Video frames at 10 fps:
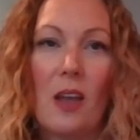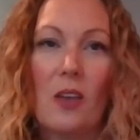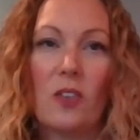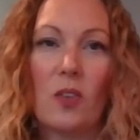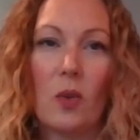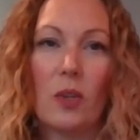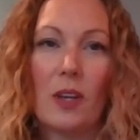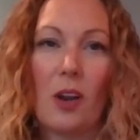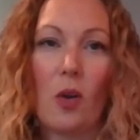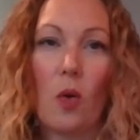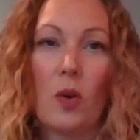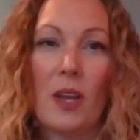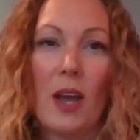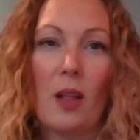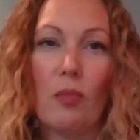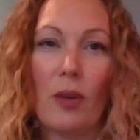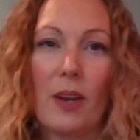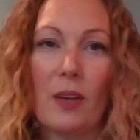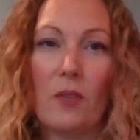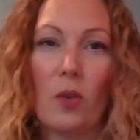sold in our ODL
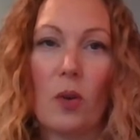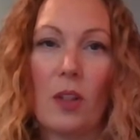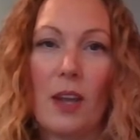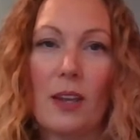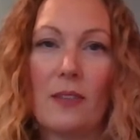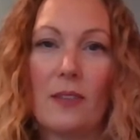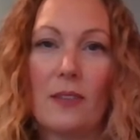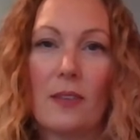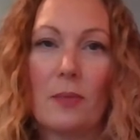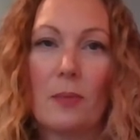brand of door lights.